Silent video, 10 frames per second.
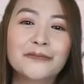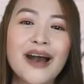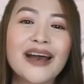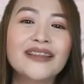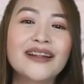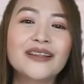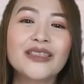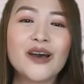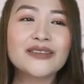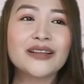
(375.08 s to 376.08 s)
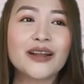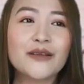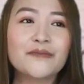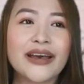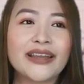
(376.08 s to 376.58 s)
Mother lost
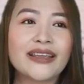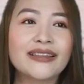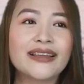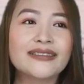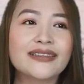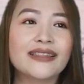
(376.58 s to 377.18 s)
her money that's